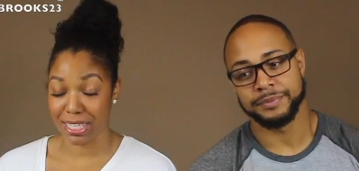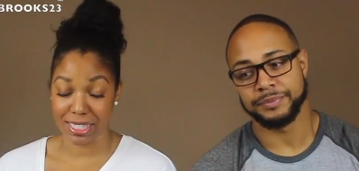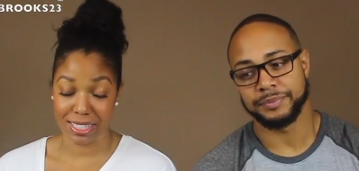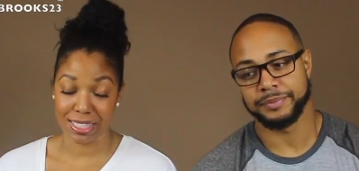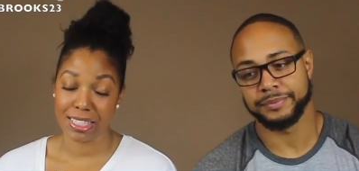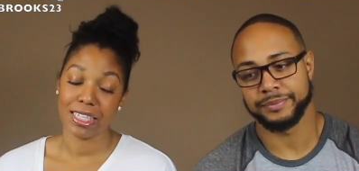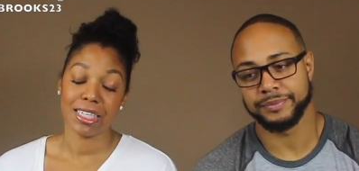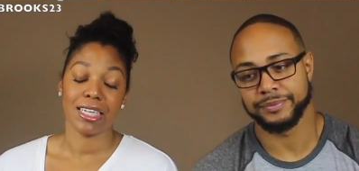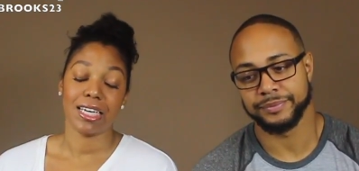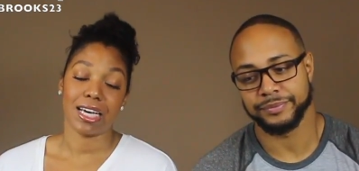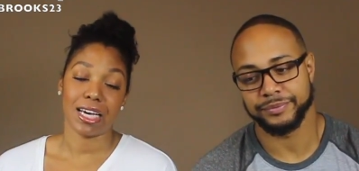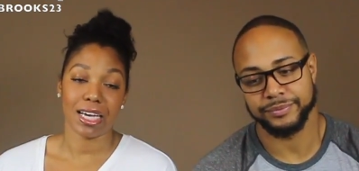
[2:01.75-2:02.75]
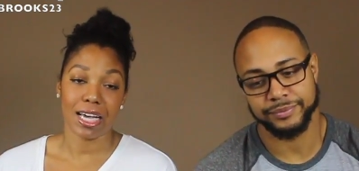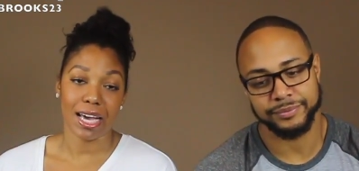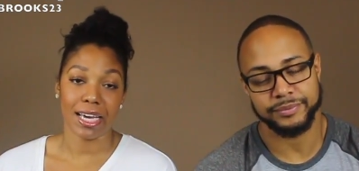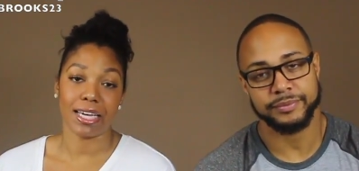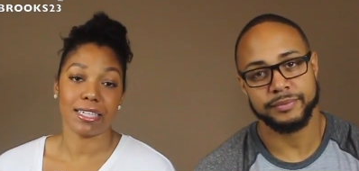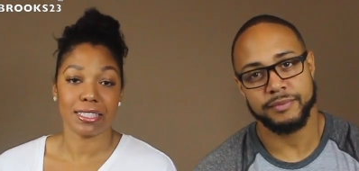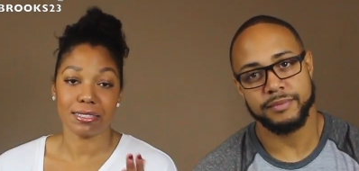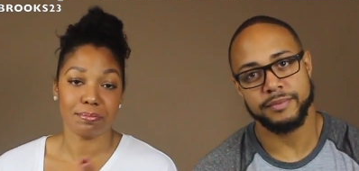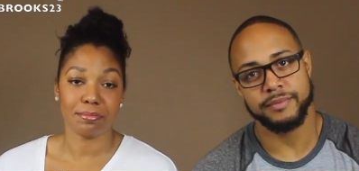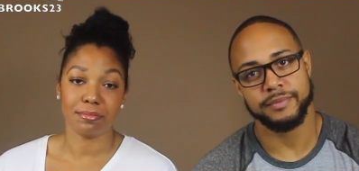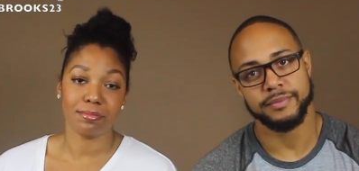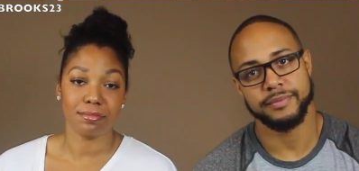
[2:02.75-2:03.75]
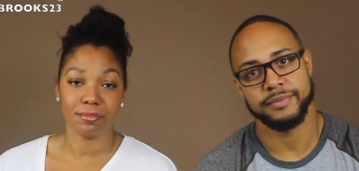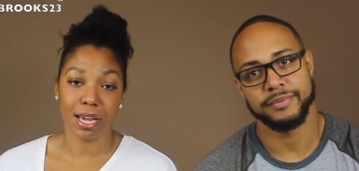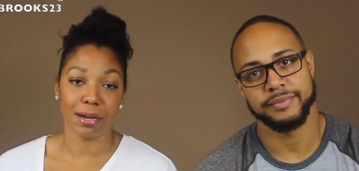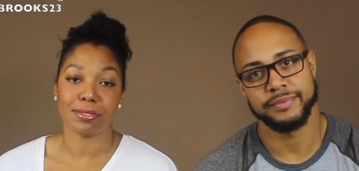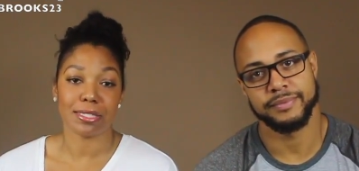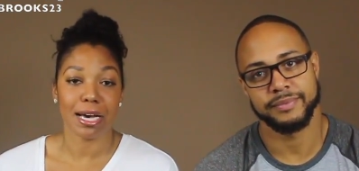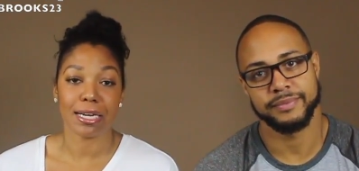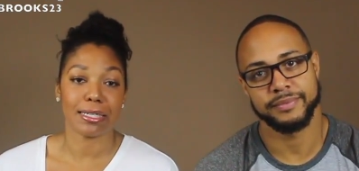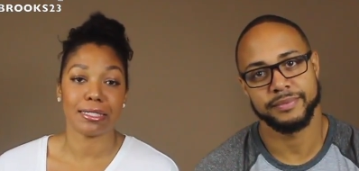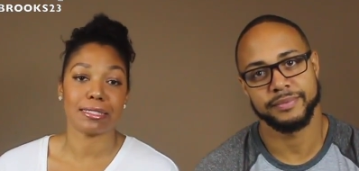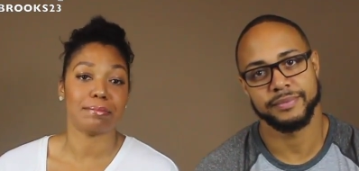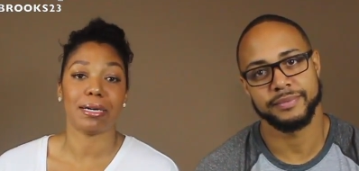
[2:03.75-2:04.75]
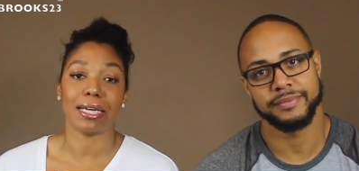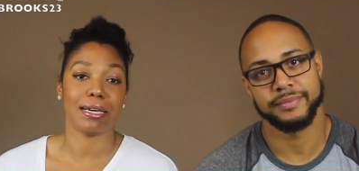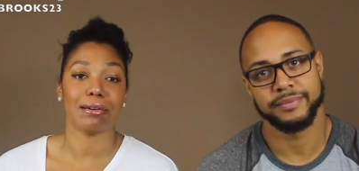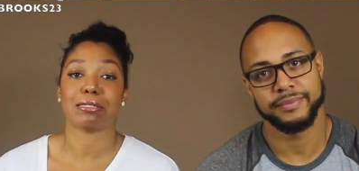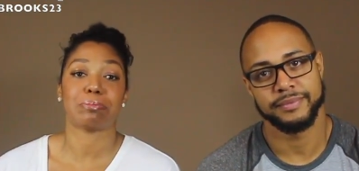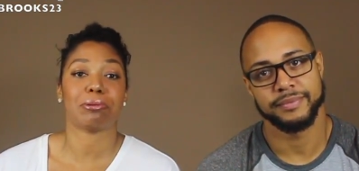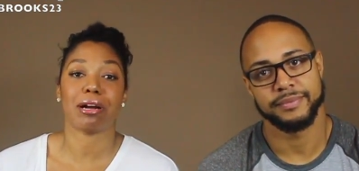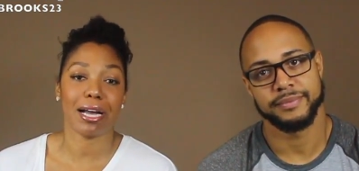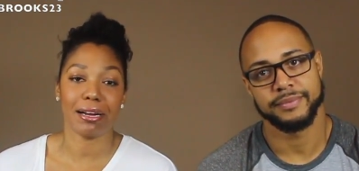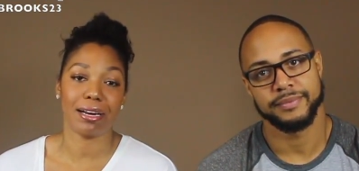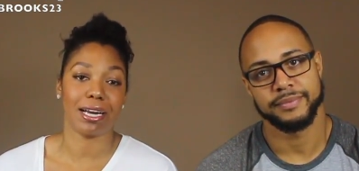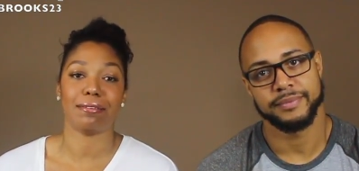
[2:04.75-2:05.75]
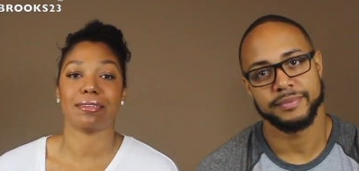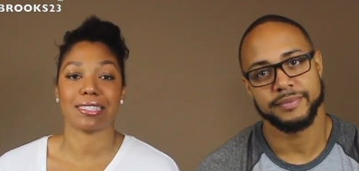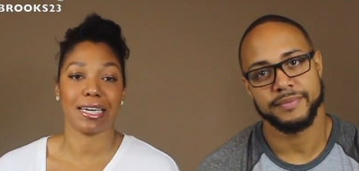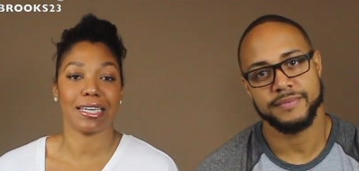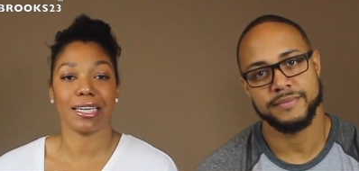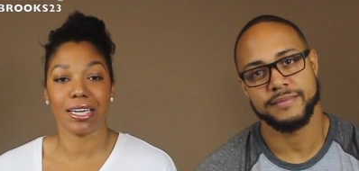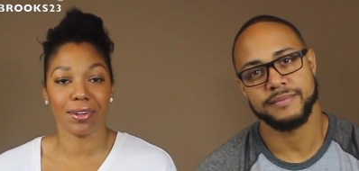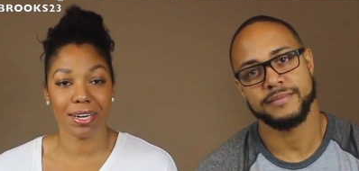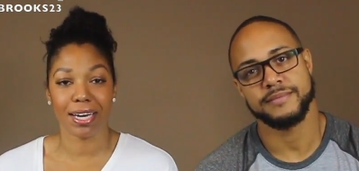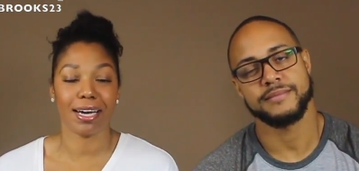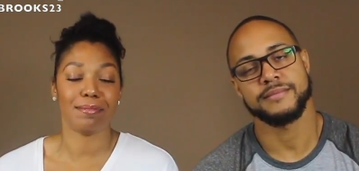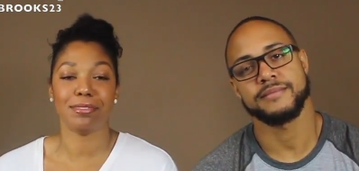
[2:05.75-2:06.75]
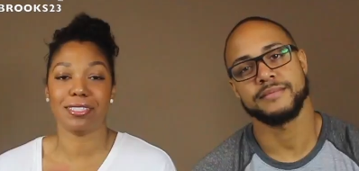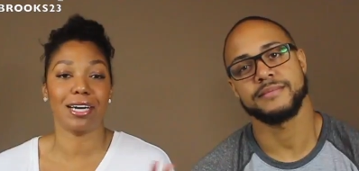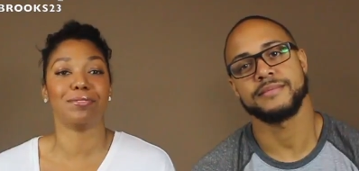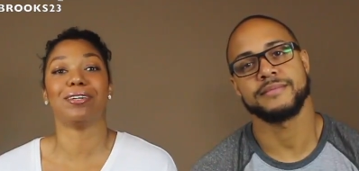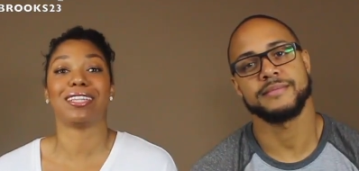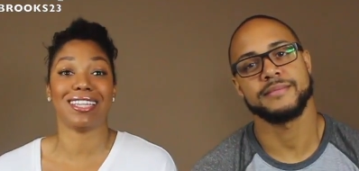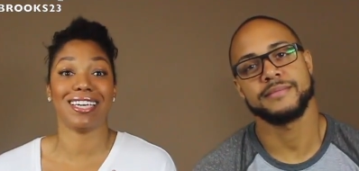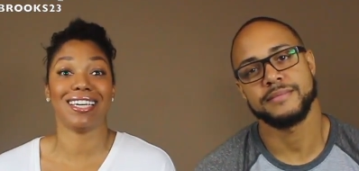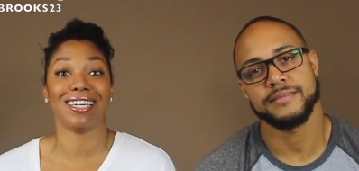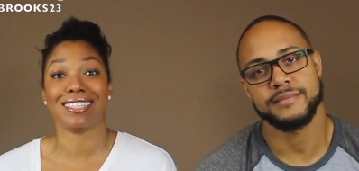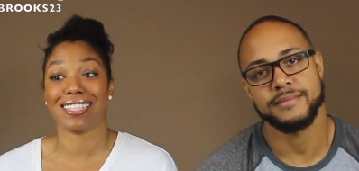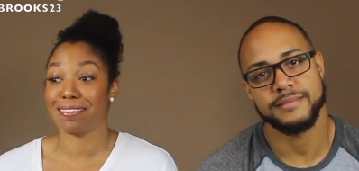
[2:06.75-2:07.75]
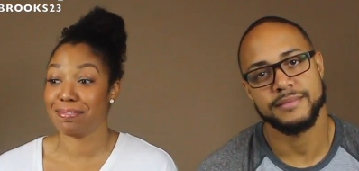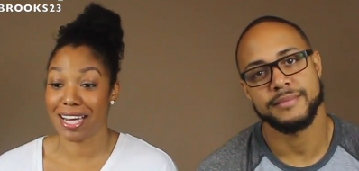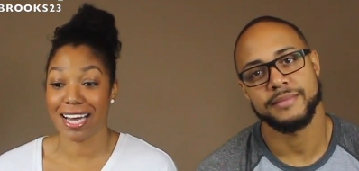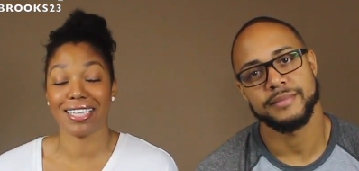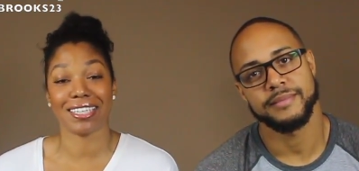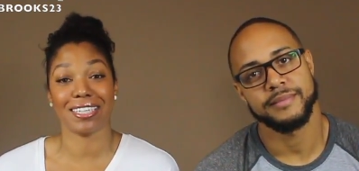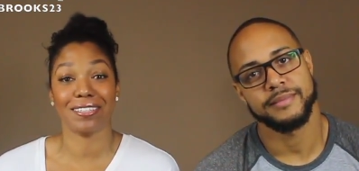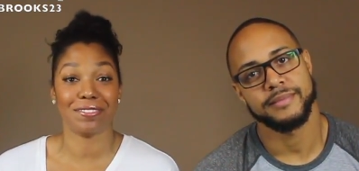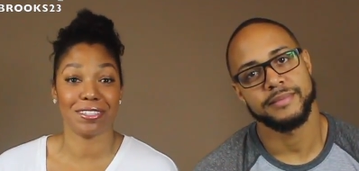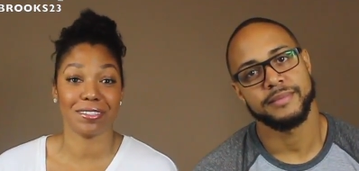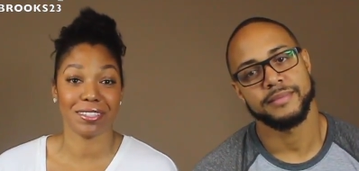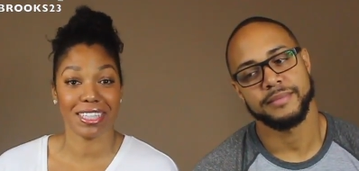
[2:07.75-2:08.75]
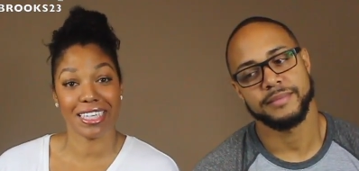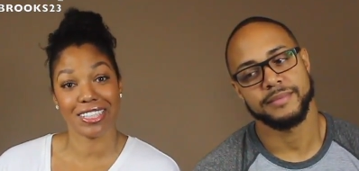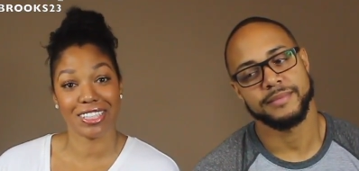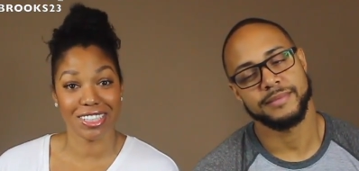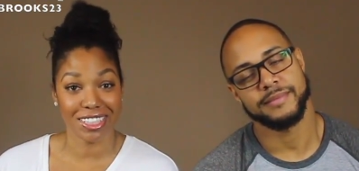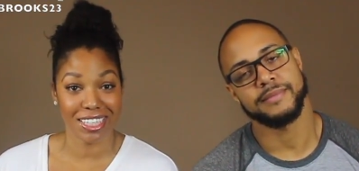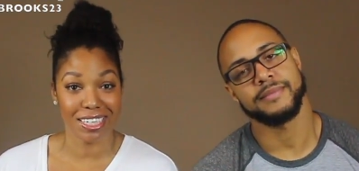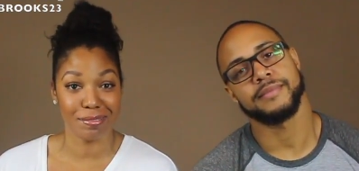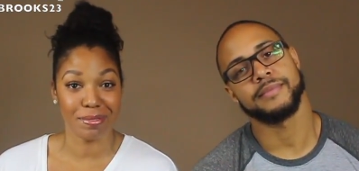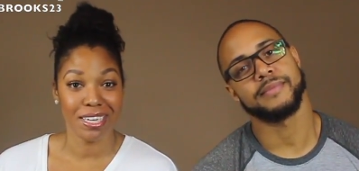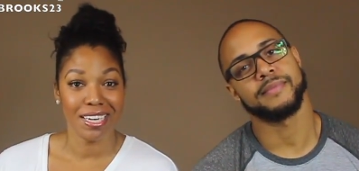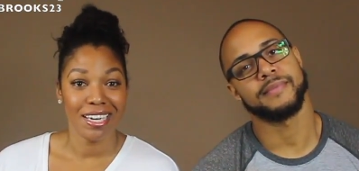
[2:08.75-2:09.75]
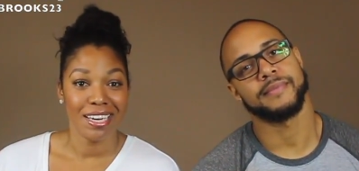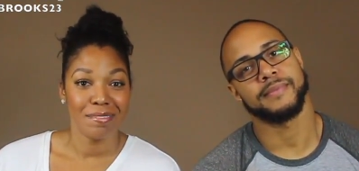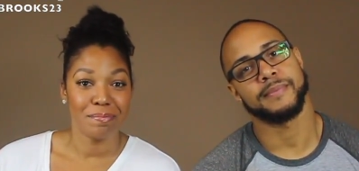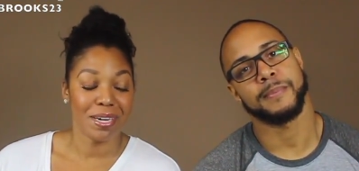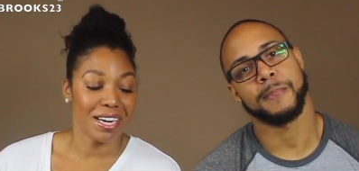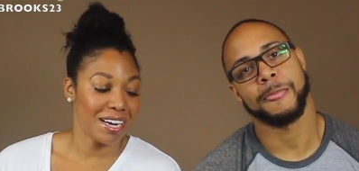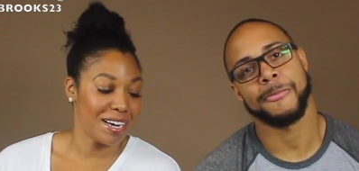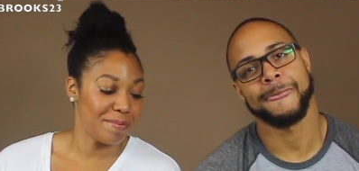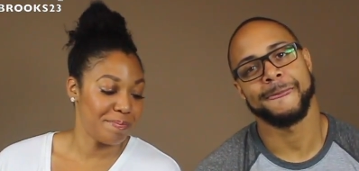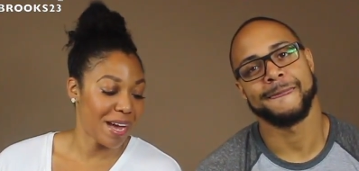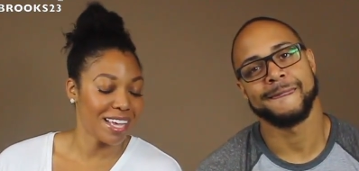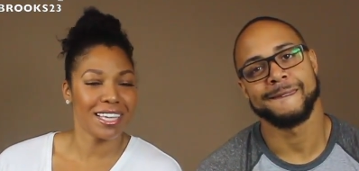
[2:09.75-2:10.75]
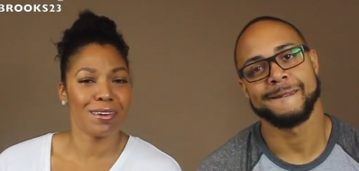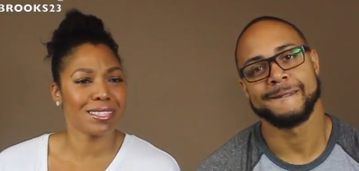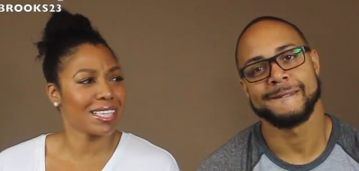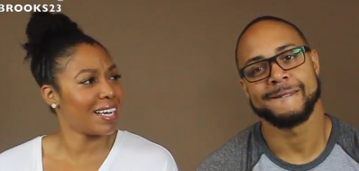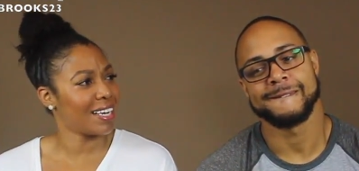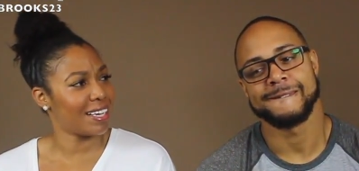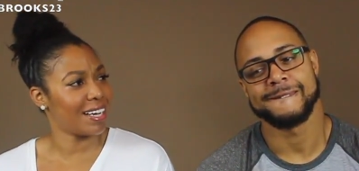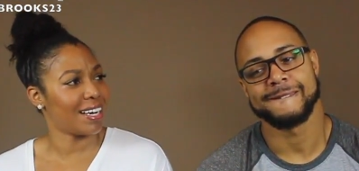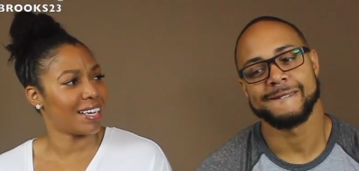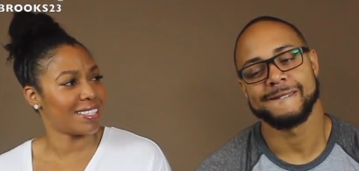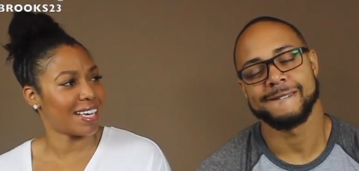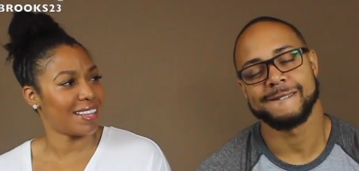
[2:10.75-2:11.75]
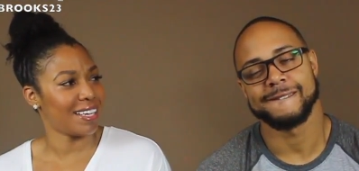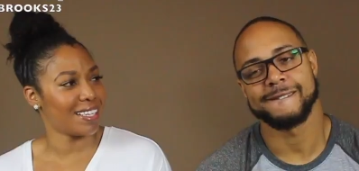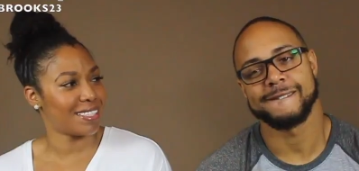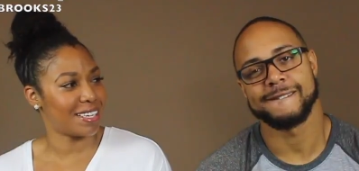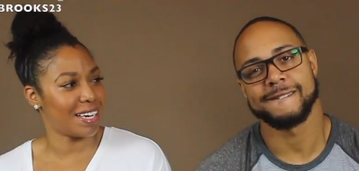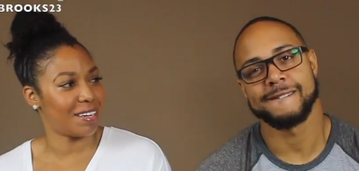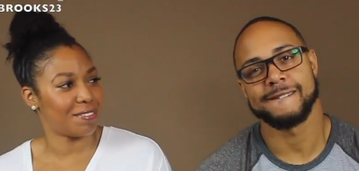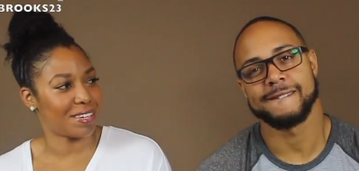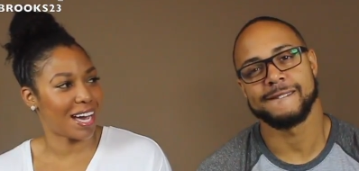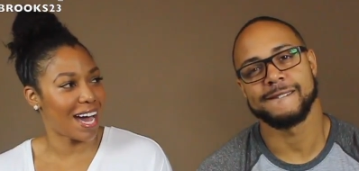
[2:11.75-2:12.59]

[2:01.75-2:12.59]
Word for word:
Speaker 1: because I was talking to somebody else prior, and I was like, you know what, I'm done with this. I'm not looking for a relationship. But I think it was kind of good, because I think it's good if